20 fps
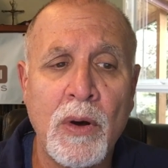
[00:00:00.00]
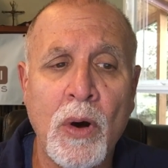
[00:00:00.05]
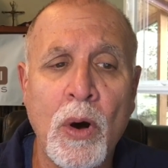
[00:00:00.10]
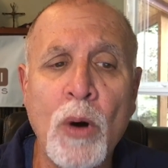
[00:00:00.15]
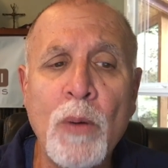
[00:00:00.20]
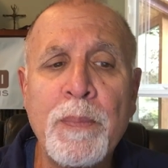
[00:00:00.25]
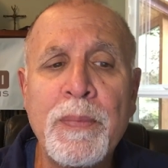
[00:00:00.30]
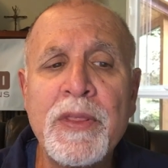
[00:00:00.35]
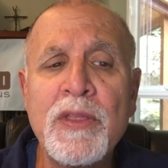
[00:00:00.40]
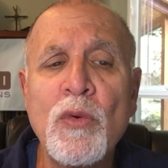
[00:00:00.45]

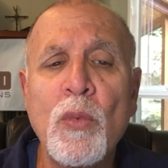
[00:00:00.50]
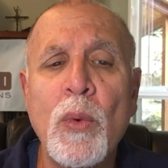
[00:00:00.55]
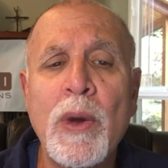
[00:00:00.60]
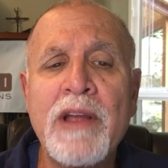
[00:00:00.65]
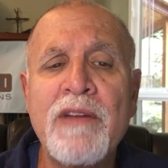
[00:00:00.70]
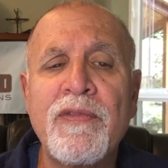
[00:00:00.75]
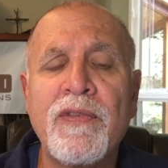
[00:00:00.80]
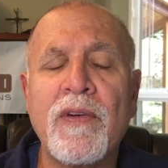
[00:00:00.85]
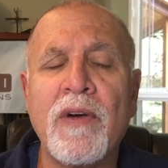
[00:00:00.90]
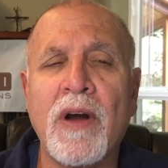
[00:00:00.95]
open the
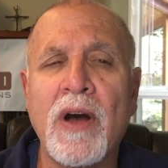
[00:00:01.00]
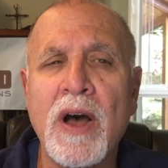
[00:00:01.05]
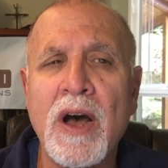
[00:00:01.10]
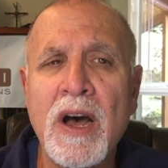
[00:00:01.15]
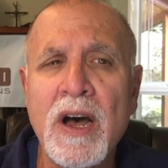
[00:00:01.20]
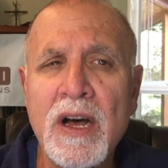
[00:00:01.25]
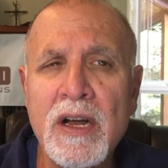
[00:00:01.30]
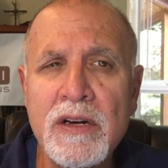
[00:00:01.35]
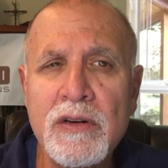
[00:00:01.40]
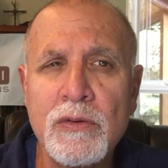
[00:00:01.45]
way for
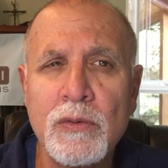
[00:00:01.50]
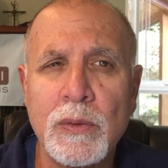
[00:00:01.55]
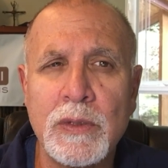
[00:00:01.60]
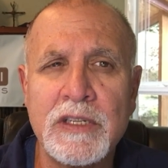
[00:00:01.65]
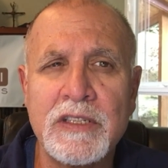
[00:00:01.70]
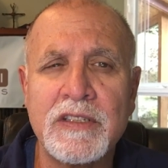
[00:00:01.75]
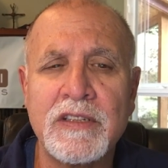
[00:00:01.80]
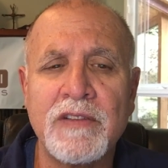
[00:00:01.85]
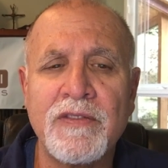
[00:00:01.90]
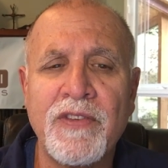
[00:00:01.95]

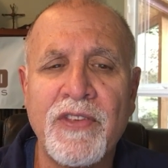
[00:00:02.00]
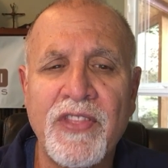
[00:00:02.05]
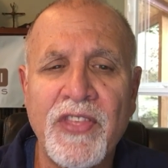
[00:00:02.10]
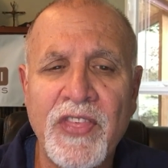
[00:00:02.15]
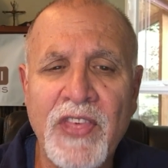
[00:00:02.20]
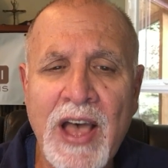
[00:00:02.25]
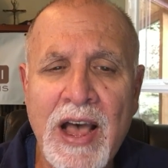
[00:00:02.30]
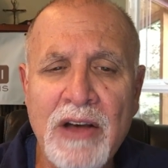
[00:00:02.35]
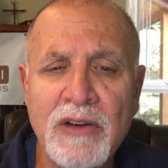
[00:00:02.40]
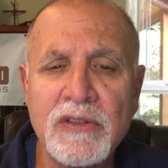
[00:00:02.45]
hundreds of
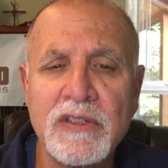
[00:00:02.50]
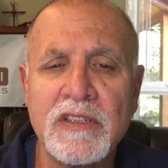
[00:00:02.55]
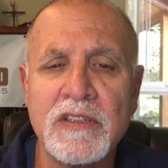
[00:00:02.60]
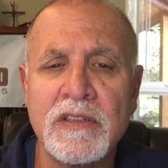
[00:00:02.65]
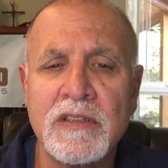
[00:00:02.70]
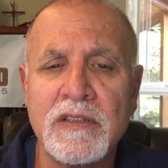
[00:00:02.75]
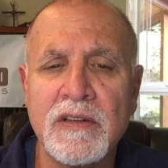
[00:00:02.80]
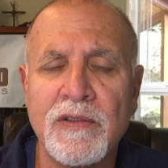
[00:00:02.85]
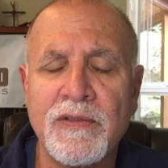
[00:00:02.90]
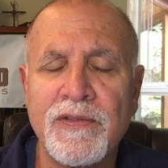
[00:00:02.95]

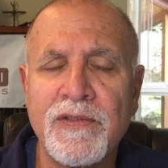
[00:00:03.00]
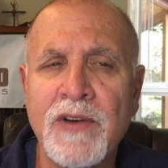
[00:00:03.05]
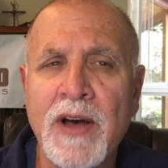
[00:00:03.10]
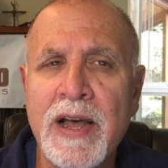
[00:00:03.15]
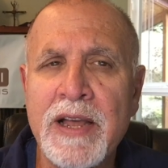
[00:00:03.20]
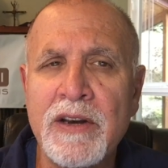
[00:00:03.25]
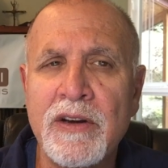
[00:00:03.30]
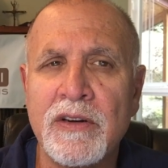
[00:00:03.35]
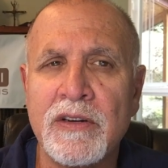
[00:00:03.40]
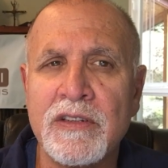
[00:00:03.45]
thousands of
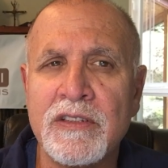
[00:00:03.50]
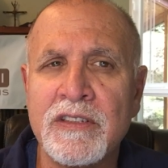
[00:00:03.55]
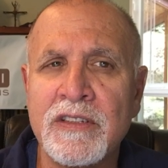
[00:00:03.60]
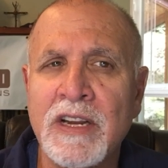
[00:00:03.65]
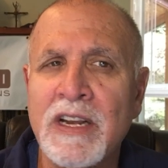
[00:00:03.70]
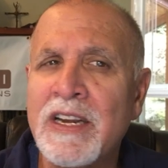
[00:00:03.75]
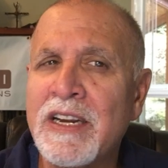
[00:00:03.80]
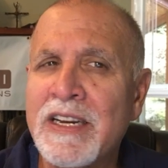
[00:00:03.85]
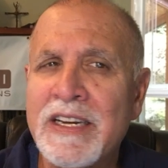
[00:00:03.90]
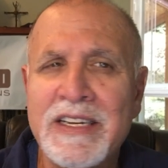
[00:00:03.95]

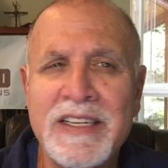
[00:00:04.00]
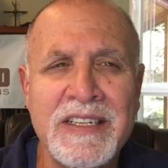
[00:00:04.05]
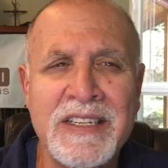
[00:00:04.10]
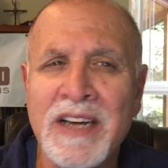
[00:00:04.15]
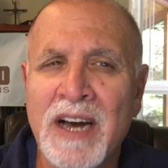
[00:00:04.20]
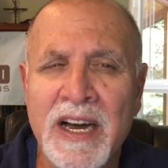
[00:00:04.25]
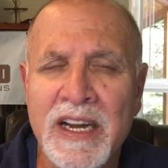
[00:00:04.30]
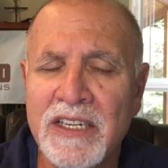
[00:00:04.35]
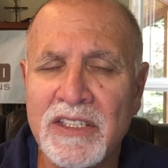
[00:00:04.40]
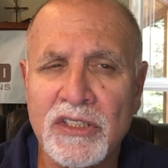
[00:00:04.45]
fighters,
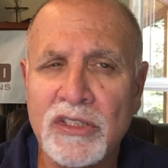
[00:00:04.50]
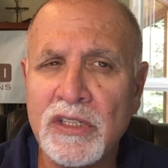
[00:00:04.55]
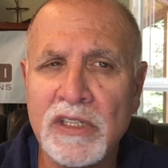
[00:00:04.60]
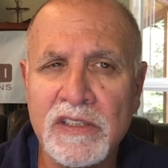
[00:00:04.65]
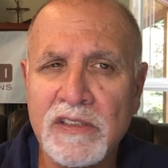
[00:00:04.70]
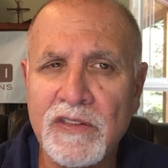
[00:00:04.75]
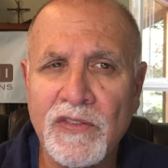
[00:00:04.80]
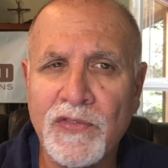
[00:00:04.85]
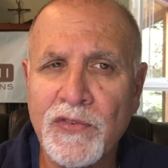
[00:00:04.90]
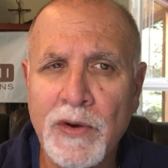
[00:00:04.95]
not
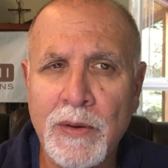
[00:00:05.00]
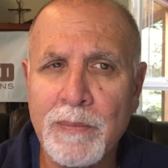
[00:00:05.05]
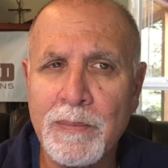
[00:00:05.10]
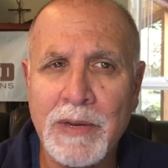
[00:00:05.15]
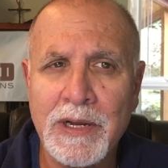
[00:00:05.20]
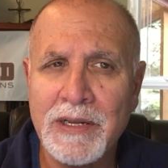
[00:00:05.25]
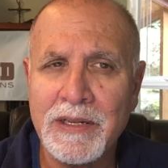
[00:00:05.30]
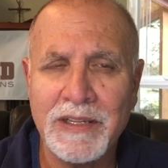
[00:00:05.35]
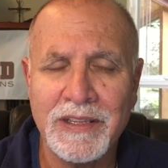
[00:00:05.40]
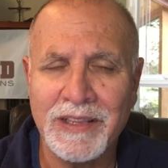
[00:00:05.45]
just
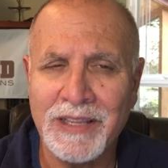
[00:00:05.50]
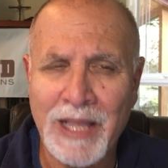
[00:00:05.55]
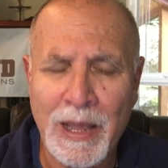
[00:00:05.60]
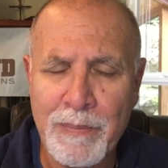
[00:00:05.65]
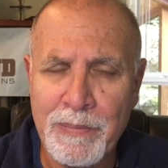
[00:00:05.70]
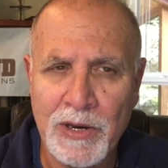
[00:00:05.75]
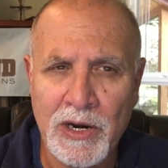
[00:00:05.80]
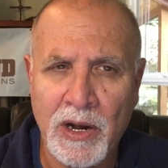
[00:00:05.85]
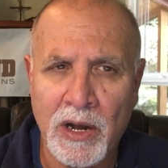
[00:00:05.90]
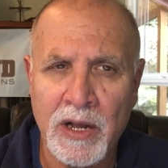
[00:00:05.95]
from
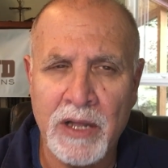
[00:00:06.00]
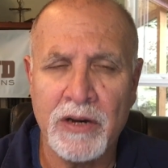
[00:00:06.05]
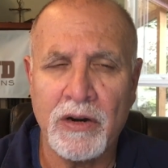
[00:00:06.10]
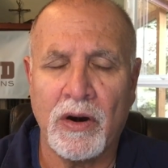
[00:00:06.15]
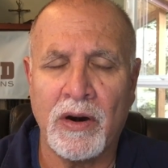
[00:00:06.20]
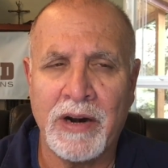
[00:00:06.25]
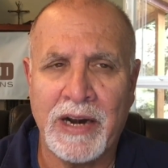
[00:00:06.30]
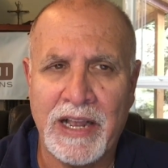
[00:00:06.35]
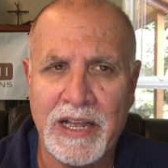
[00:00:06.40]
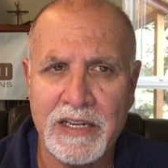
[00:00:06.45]
Lebanon
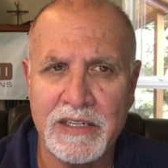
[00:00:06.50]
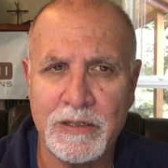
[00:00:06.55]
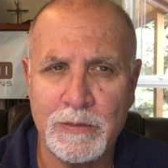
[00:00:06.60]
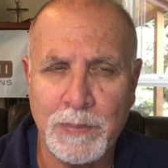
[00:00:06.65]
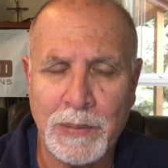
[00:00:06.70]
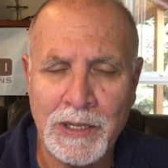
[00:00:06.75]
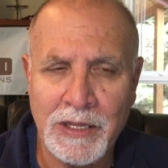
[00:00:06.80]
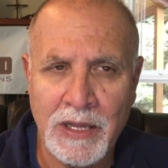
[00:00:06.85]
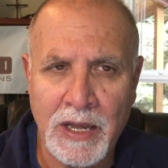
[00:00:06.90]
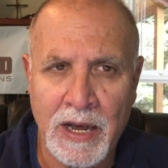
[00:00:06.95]
or
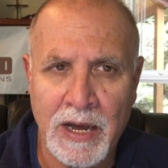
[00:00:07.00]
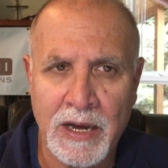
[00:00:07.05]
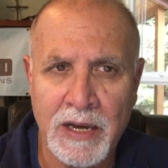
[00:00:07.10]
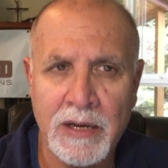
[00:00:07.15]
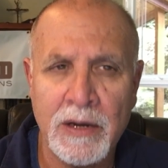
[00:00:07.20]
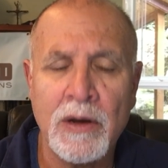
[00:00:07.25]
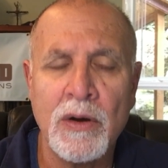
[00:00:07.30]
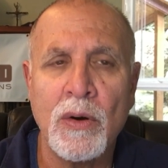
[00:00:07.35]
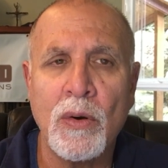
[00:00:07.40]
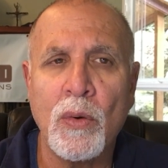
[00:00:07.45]

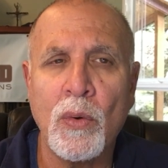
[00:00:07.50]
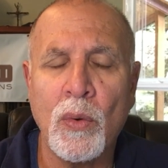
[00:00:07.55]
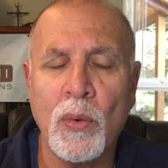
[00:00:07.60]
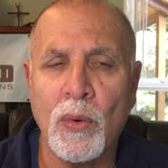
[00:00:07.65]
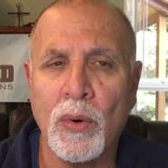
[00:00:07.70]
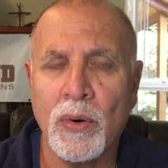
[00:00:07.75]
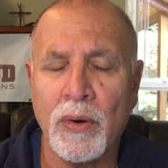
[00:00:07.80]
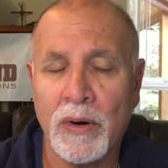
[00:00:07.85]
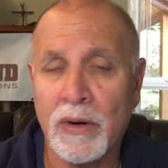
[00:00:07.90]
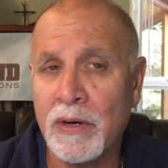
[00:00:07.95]
Hezbollah
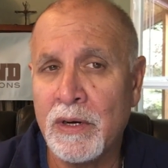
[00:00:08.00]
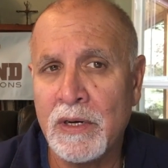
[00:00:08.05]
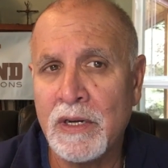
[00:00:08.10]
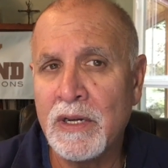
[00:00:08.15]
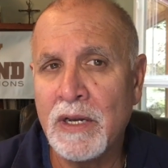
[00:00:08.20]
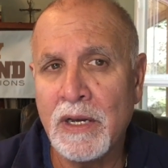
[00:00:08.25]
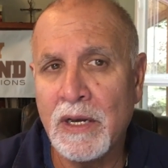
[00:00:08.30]
or